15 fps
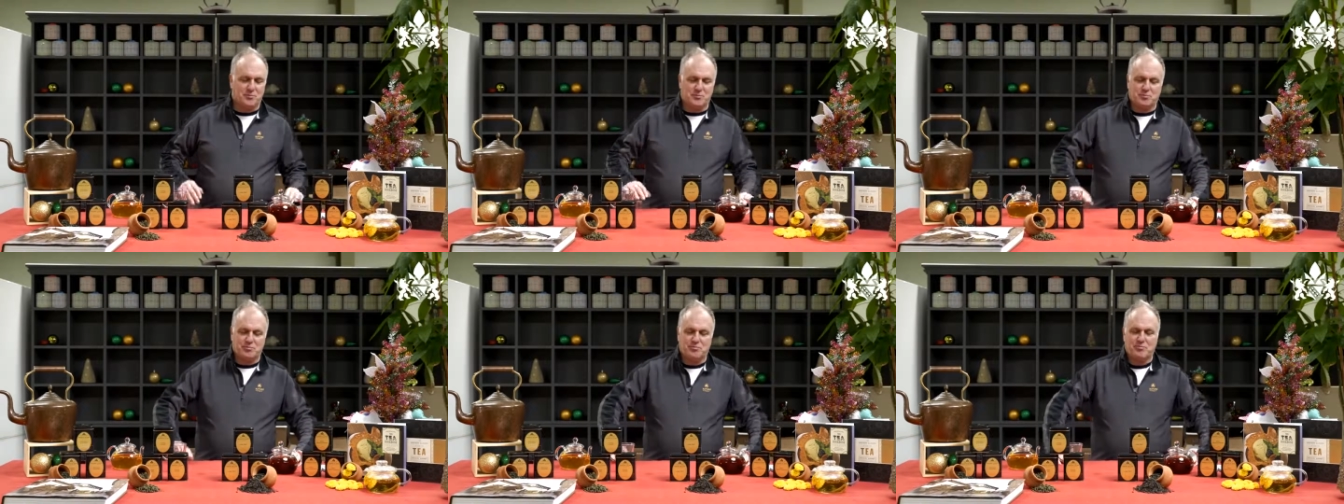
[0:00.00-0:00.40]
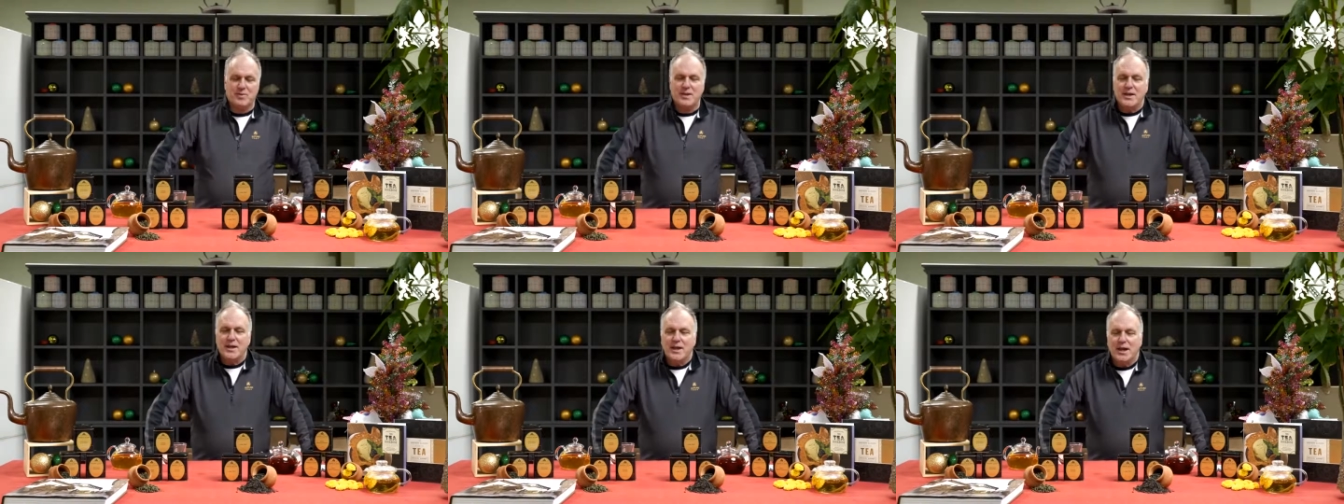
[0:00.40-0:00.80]
All right,
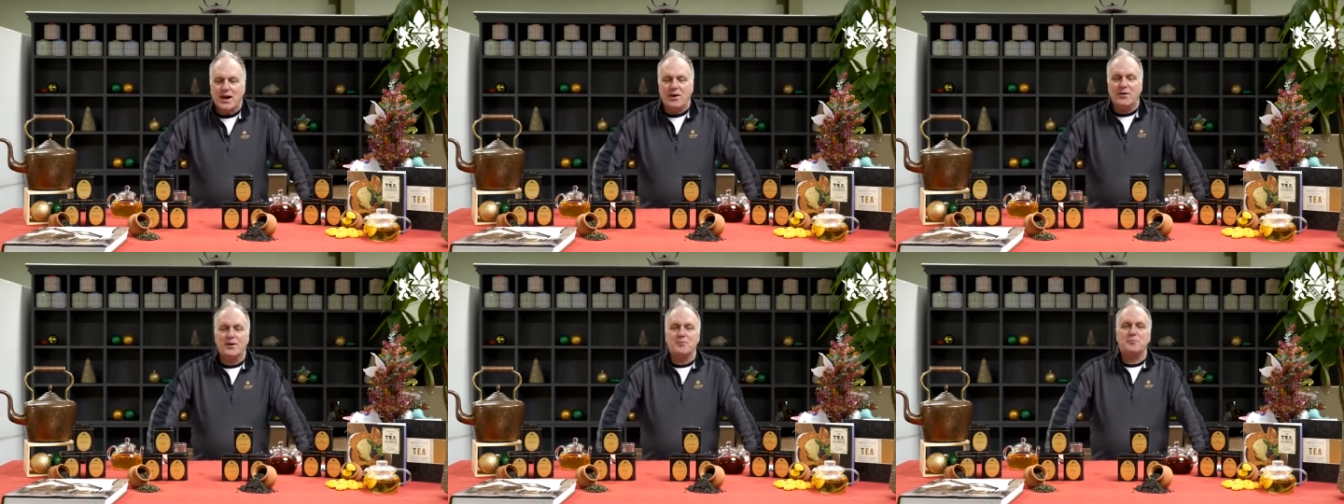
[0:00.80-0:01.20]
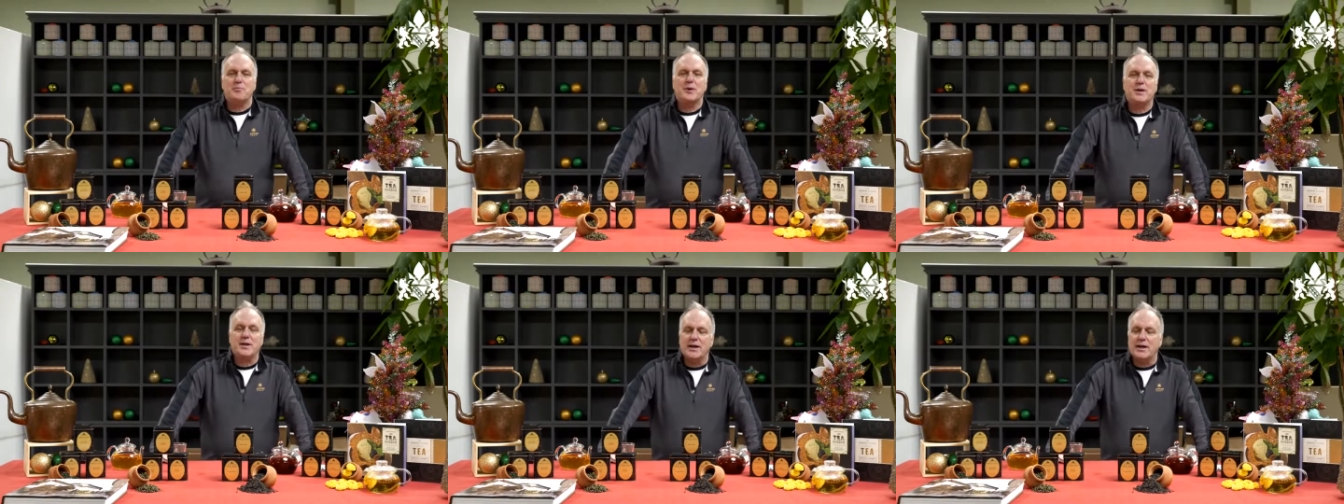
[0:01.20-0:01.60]
but
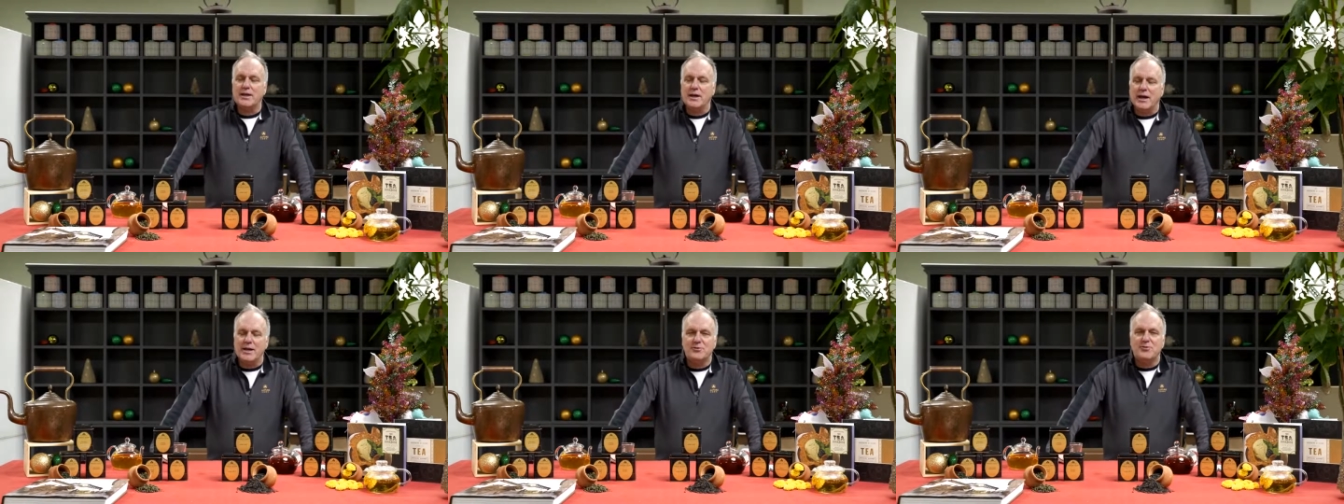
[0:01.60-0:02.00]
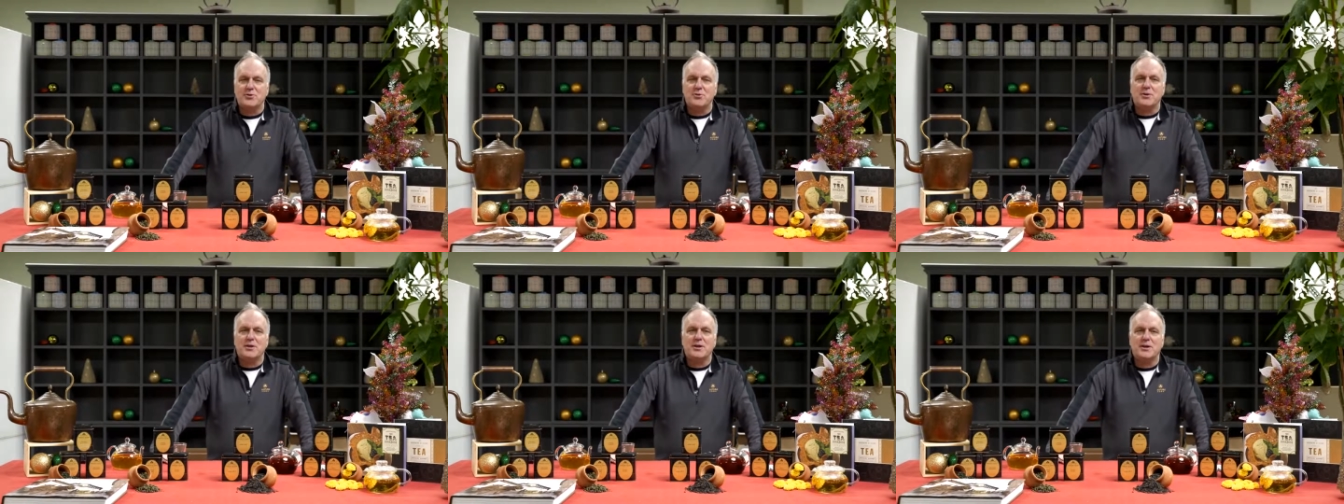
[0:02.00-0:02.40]
Nina's doing
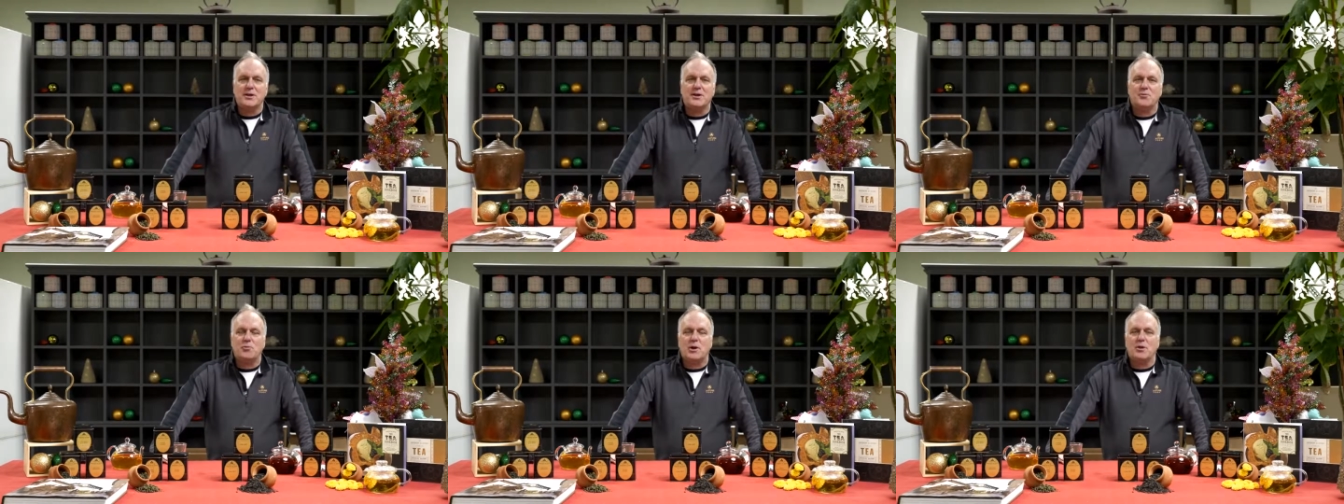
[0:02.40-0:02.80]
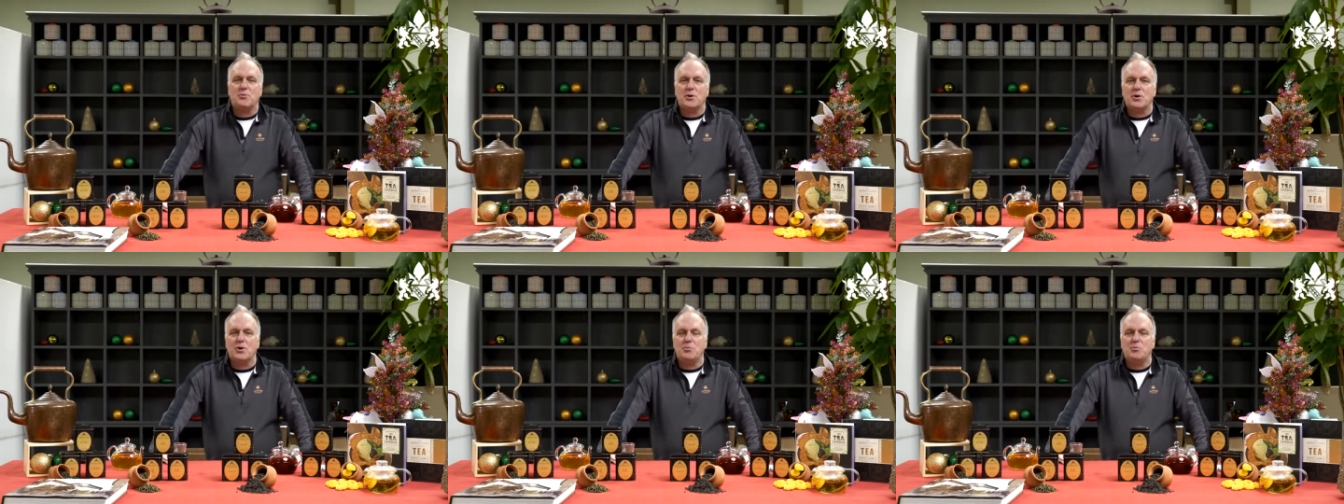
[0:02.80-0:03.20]
well, we hope. We got
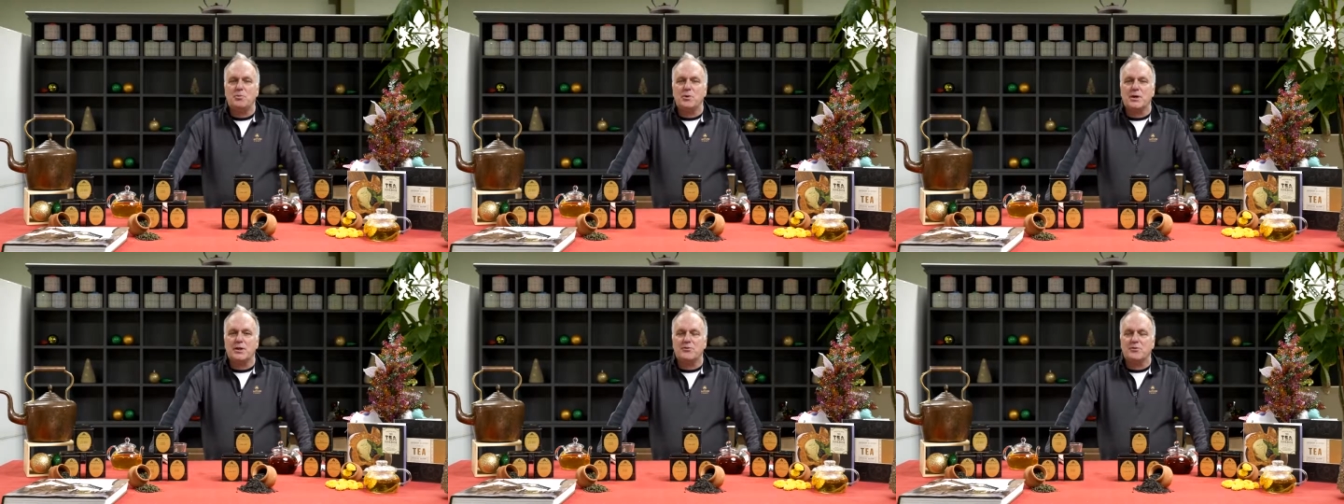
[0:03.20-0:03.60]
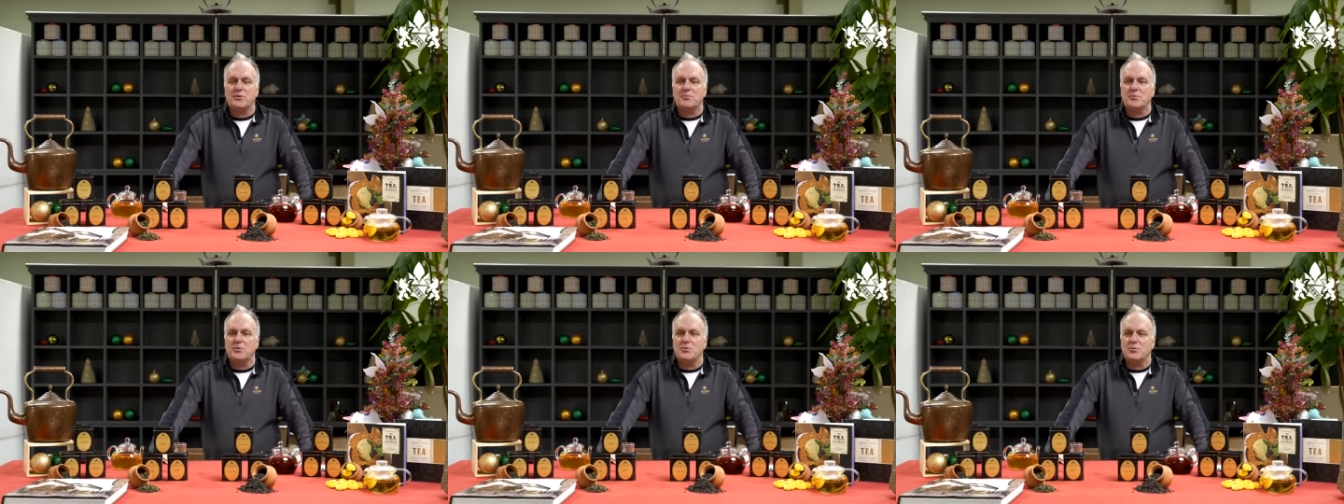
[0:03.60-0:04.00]
some new,
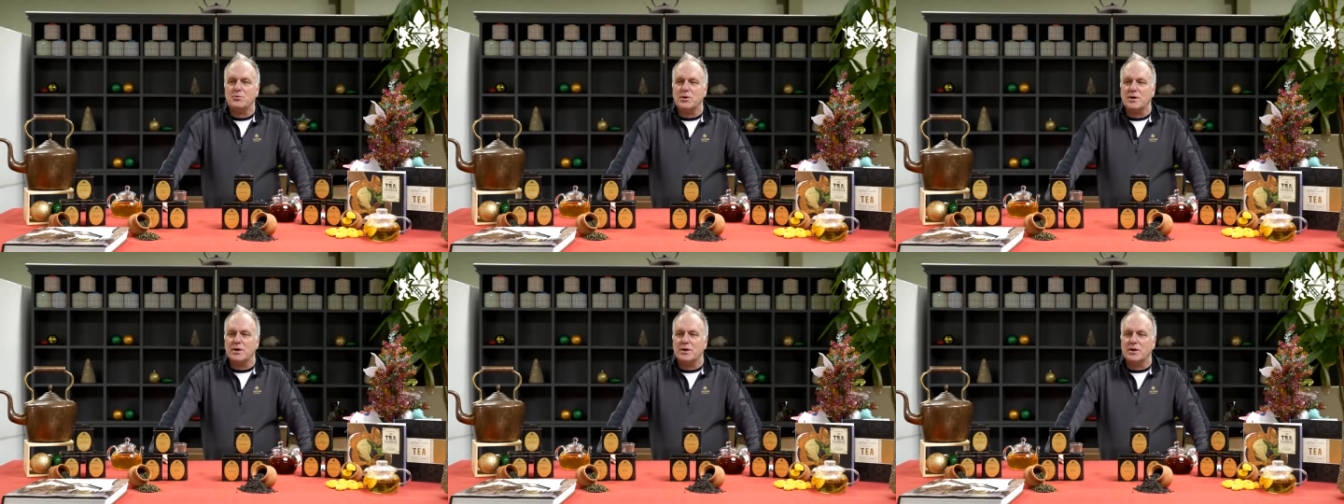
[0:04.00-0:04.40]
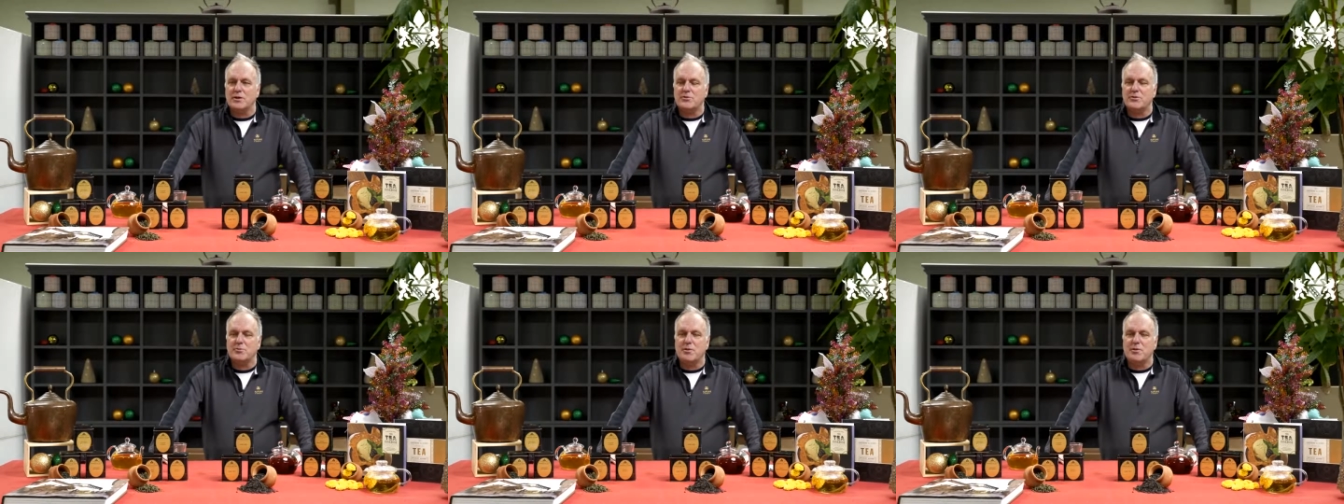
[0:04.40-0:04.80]
some Honey's